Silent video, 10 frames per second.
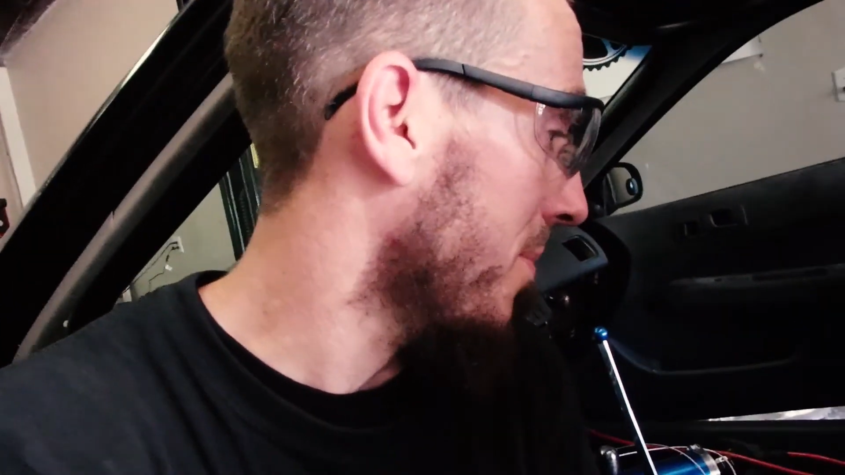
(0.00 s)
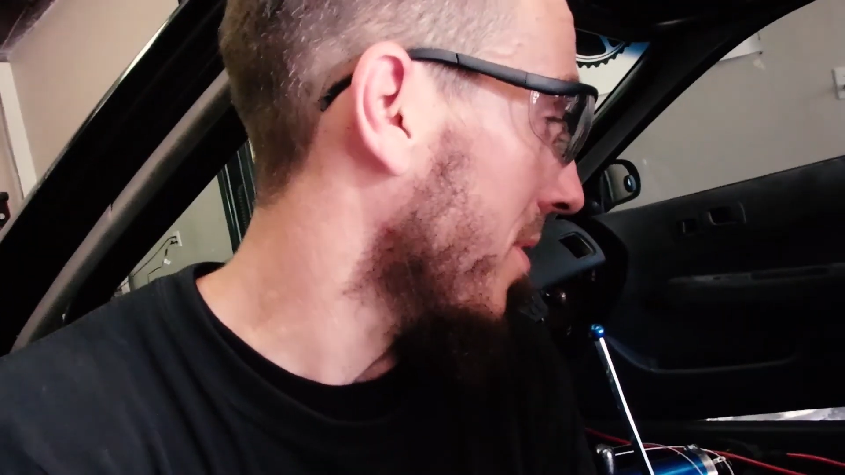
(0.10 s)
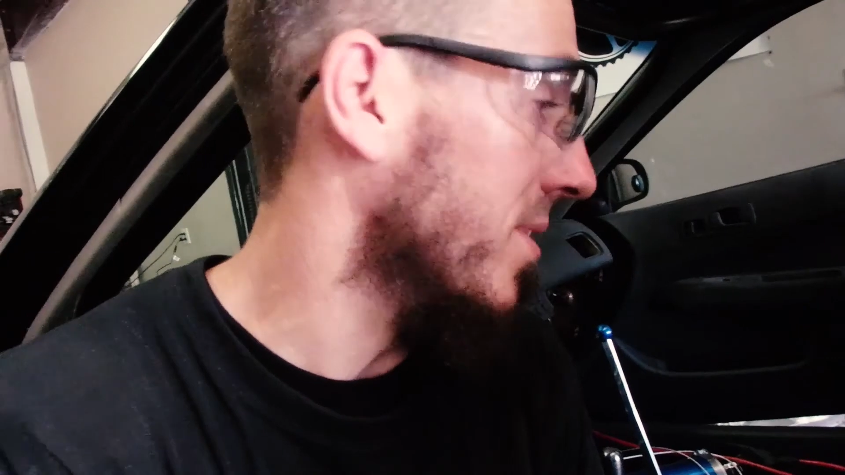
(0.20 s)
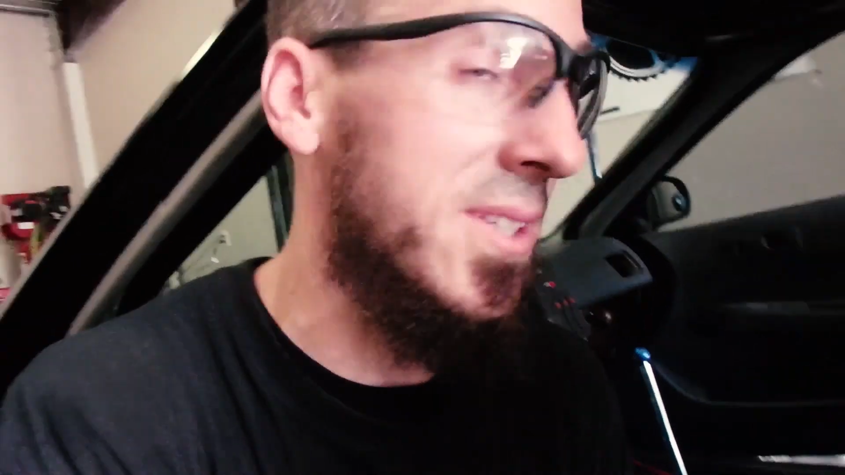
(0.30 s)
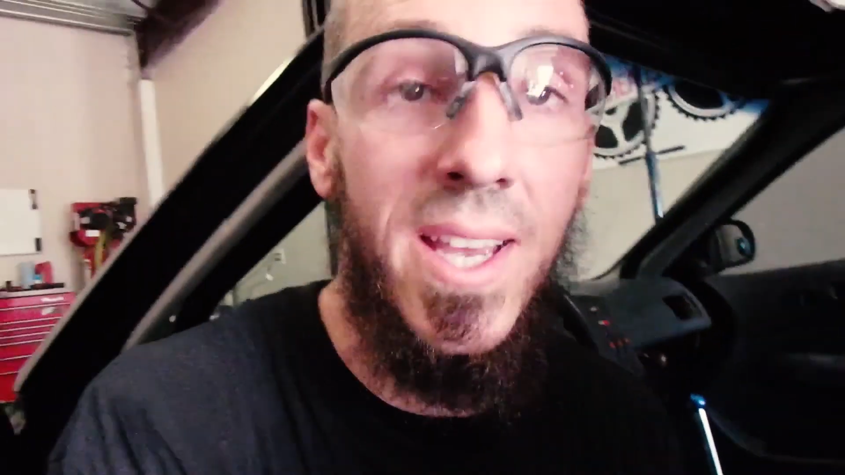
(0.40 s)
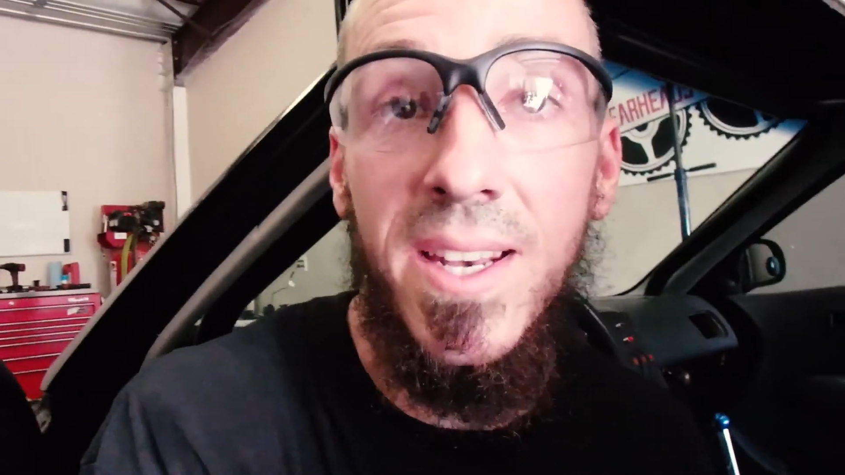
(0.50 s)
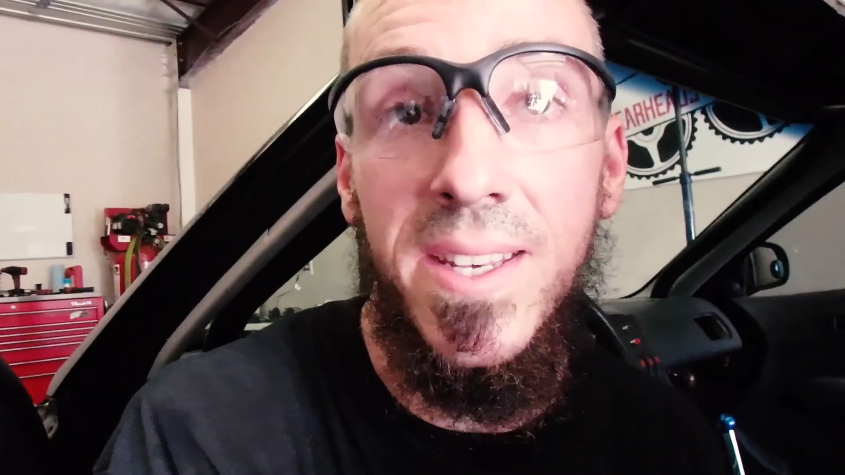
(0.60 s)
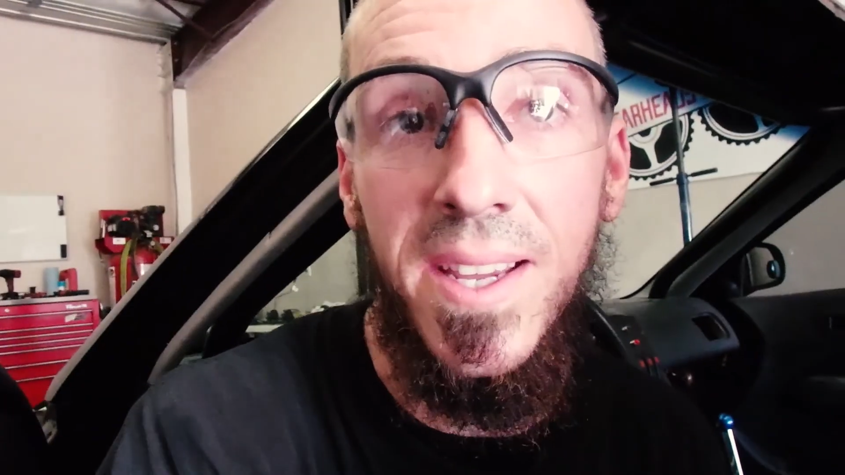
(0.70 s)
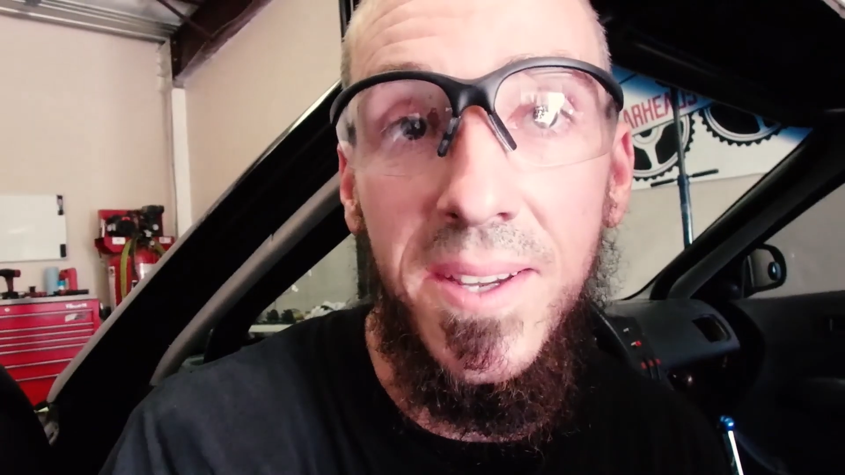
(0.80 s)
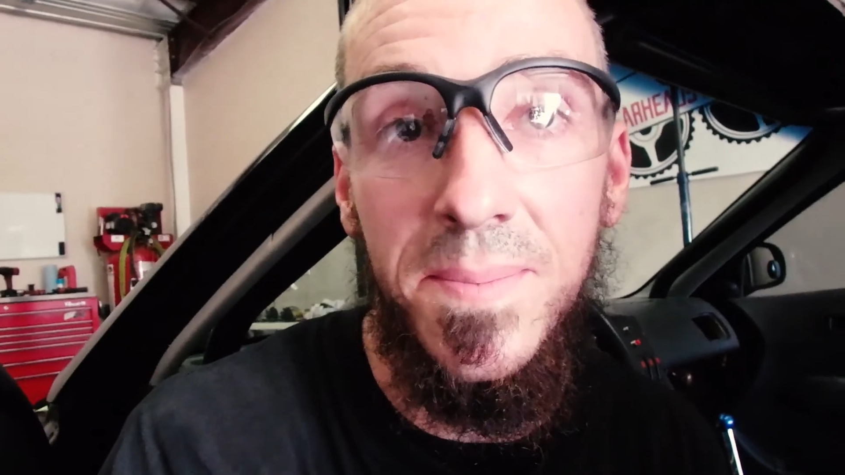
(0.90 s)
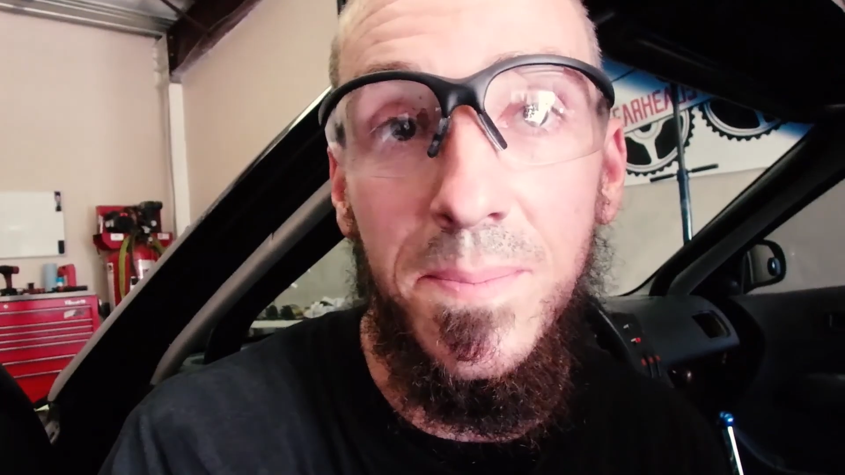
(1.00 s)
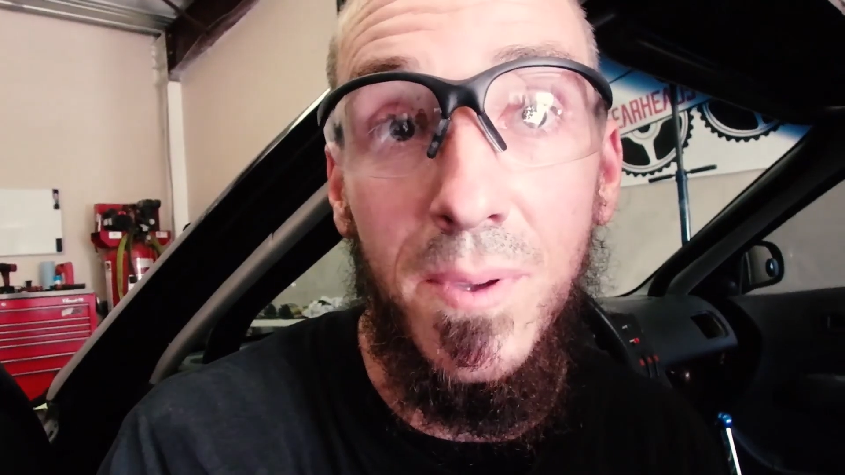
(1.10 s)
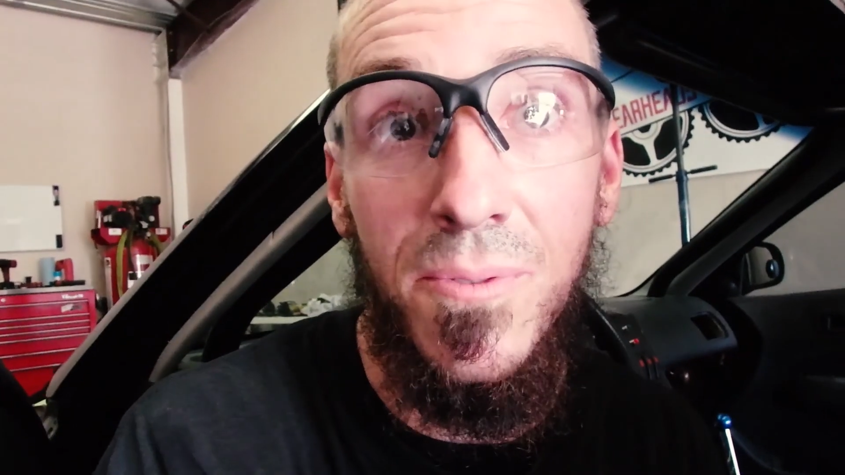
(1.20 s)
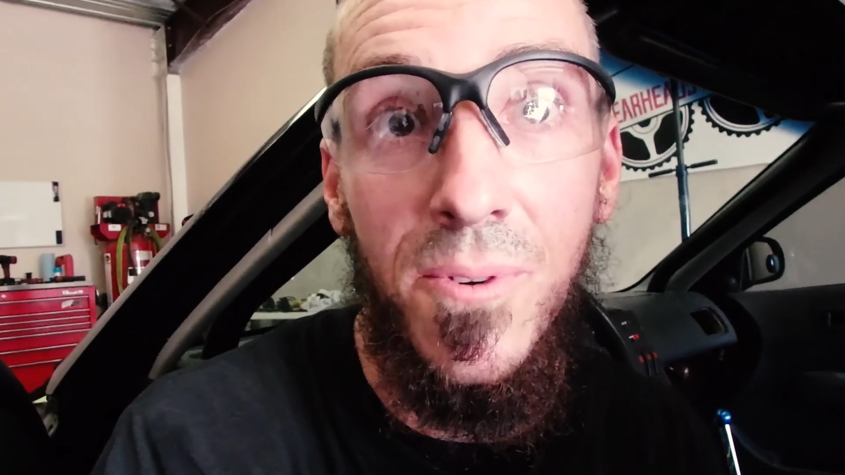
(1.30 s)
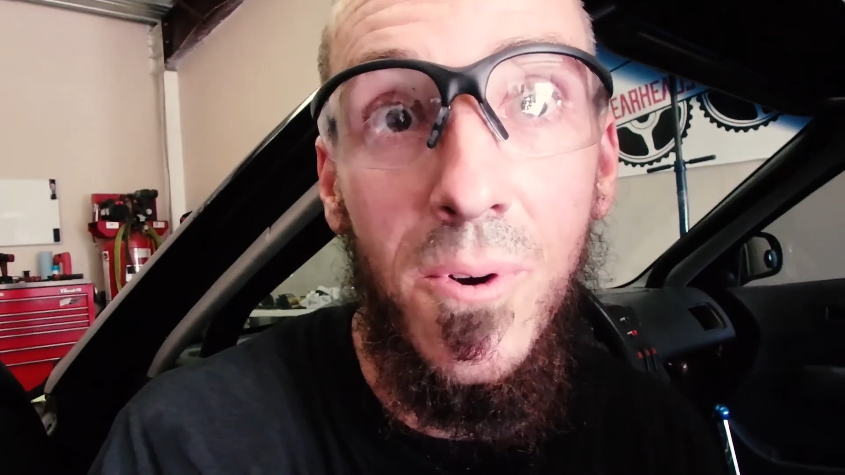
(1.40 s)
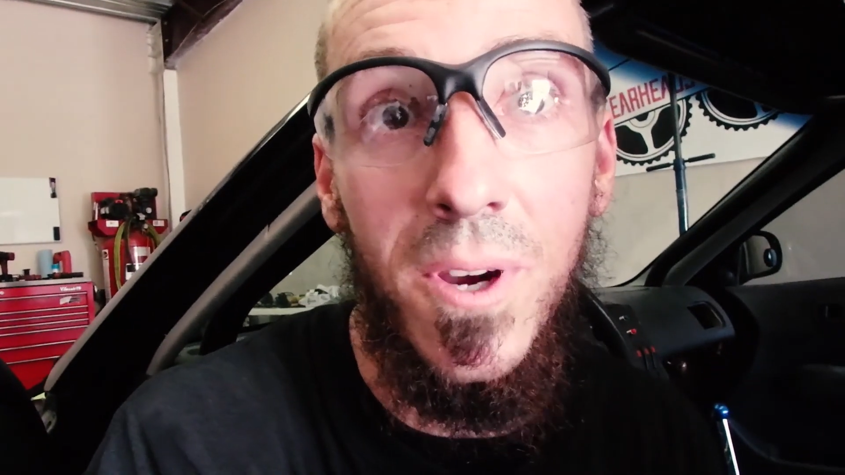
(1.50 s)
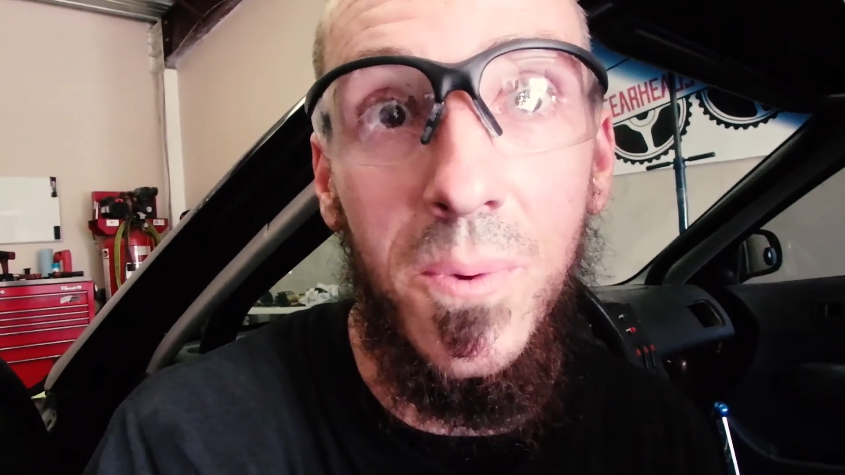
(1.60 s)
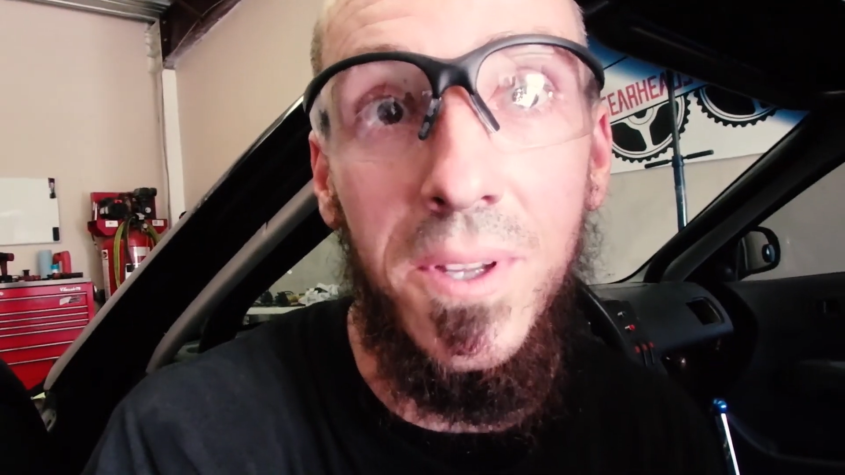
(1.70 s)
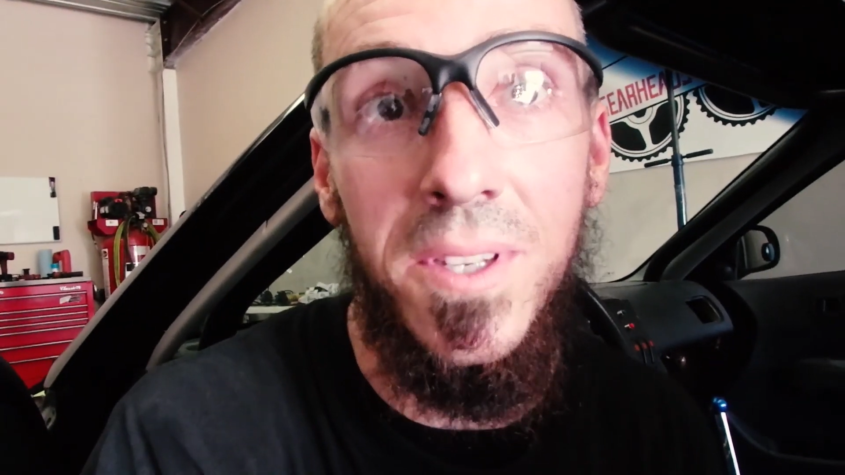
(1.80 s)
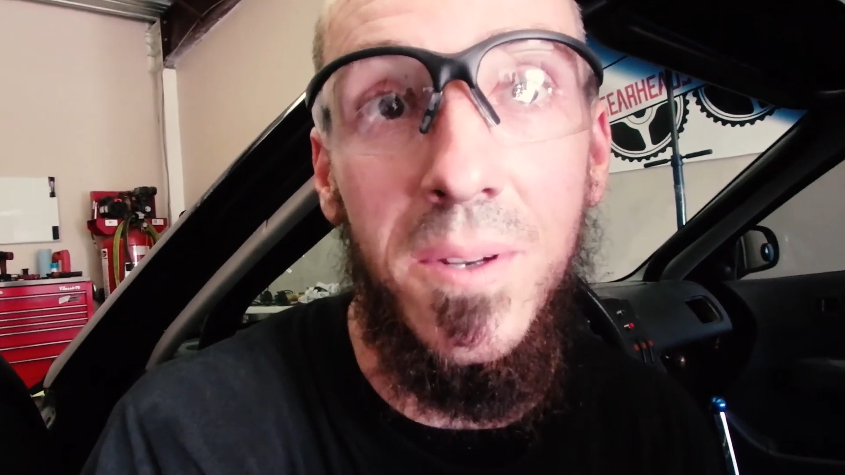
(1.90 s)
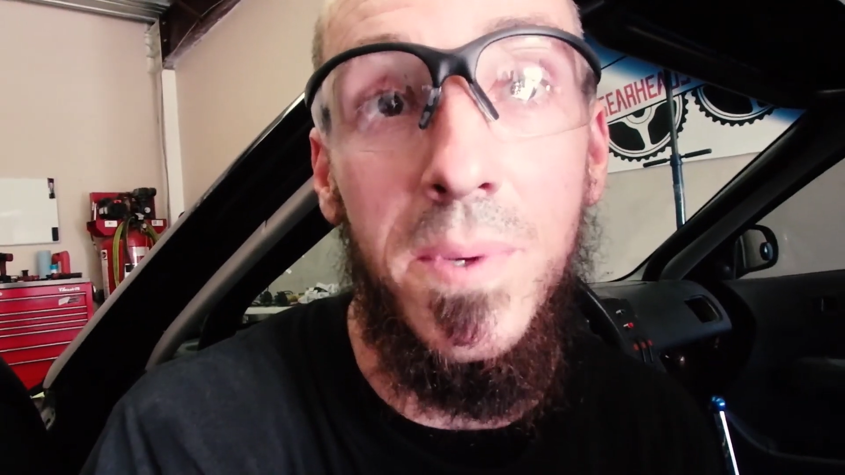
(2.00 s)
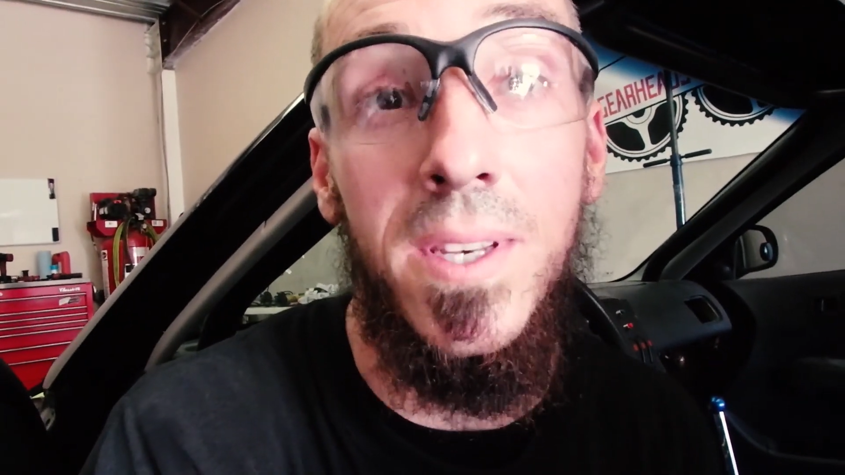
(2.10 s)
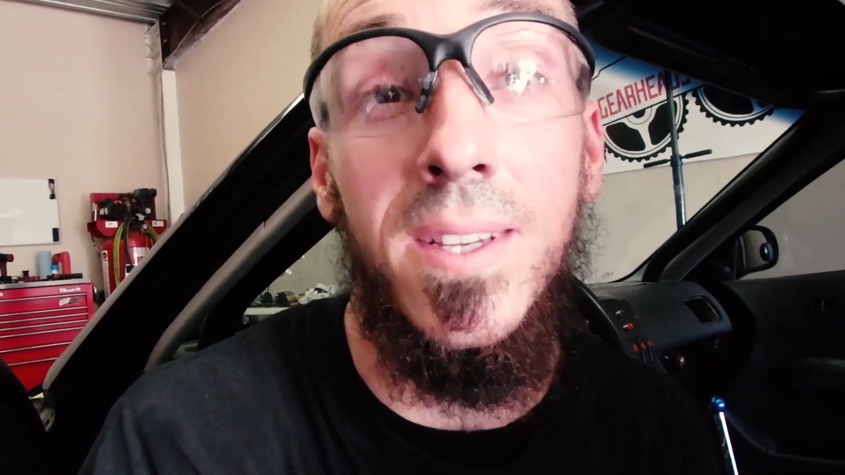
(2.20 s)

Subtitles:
bars ahead of time before I welded them in,